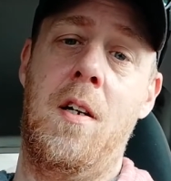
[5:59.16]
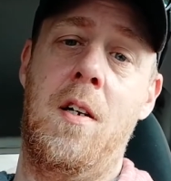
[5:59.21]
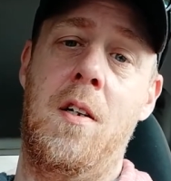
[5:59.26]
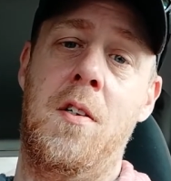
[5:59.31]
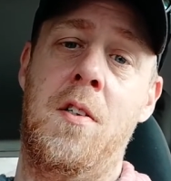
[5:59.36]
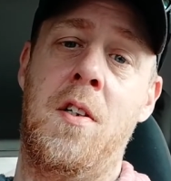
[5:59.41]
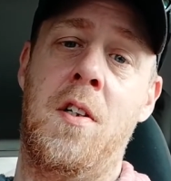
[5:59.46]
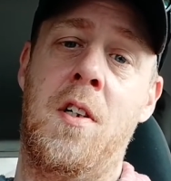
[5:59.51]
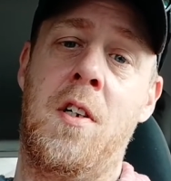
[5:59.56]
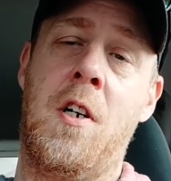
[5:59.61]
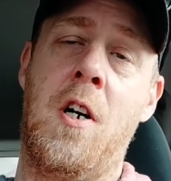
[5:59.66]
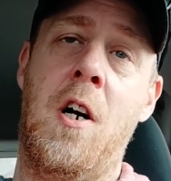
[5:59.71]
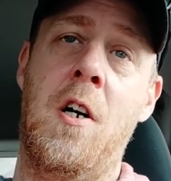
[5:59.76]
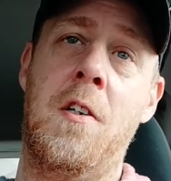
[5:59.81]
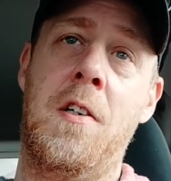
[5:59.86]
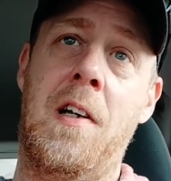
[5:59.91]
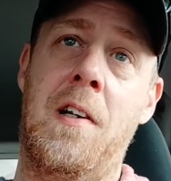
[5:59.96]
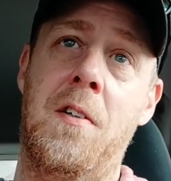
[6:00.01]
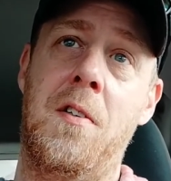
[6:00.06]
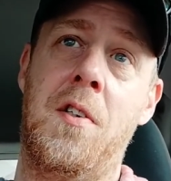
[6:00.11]
to the
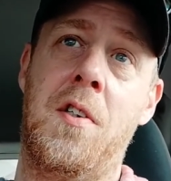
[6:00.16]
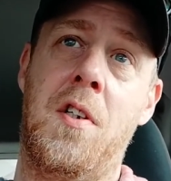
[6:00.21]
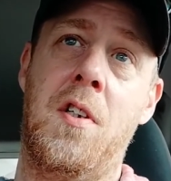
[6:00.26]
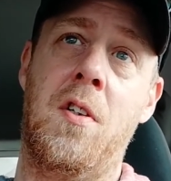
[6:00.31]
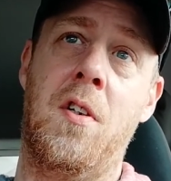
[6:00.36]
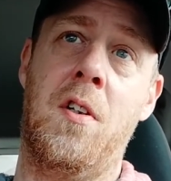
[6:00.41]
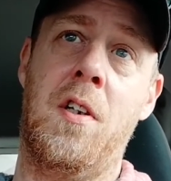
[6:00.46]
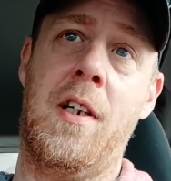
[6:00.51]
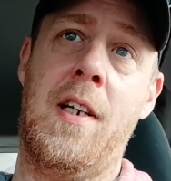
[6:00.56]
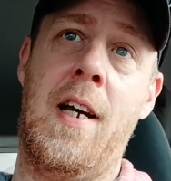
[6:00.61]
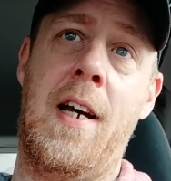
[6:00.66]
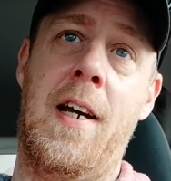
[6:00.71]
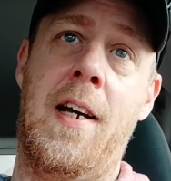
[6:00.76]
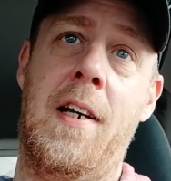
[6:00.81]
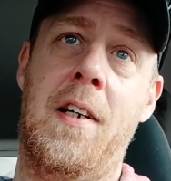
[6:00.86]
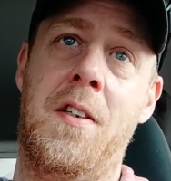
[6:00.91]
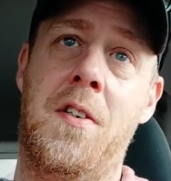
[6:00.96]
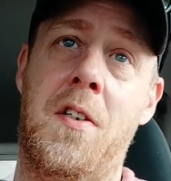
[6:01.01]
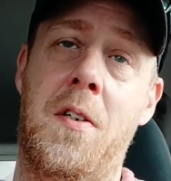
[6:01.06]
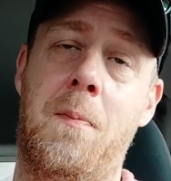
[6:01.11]
cartels or the
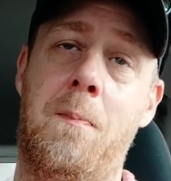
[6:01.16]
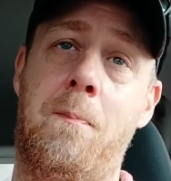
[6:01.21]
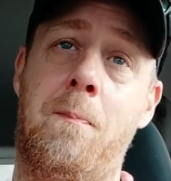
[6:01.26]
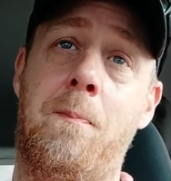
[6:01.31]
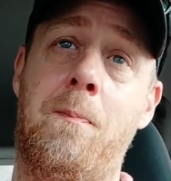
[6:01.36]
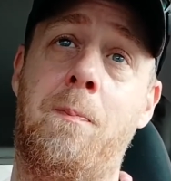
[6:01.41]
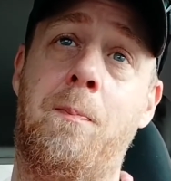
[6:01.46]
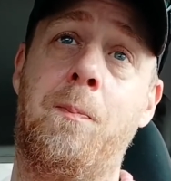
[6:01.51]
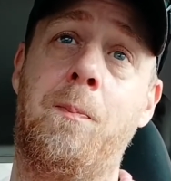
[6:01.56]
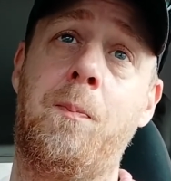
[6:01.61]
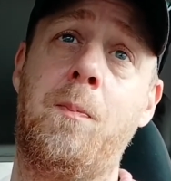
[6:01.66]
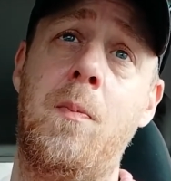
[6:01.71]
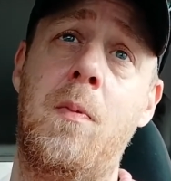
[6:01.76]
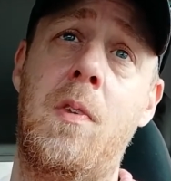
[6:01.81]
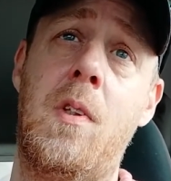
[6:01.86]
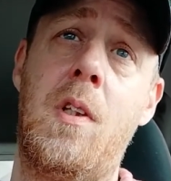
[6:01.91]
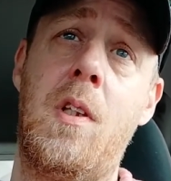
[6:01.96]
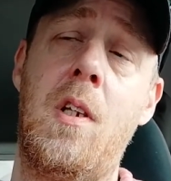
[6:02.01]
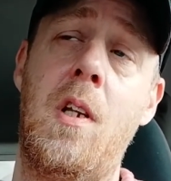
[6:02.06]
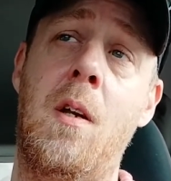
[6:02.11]
gangs.
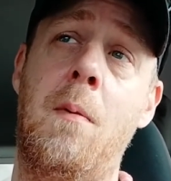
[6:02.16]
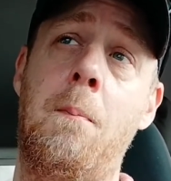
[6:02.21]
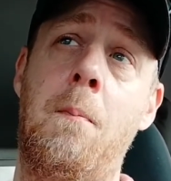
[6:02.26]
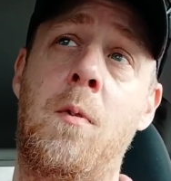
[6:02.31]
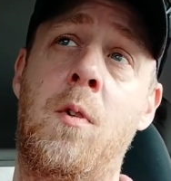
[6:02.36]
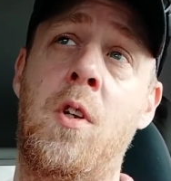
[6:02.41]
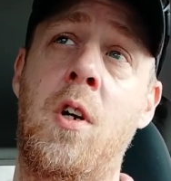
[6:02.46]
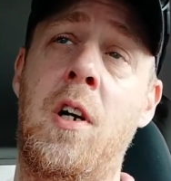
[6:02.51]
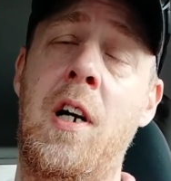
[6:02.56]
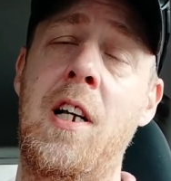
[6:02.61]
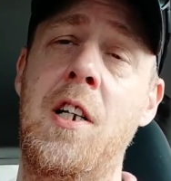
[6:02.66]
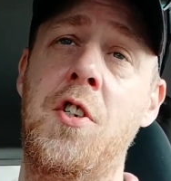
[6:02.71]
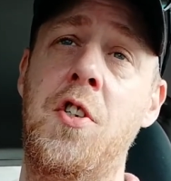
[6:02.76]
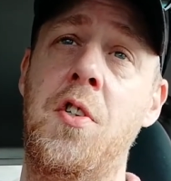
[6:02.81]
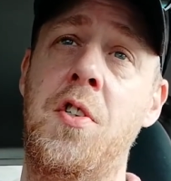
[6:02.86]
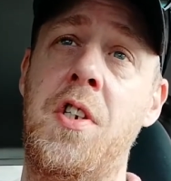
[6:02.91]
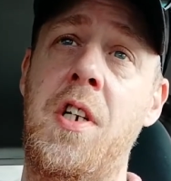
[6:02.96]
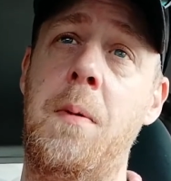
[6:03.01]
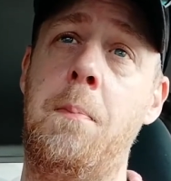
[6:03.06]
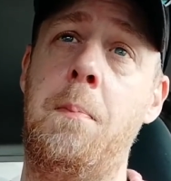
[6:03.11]
Derechos de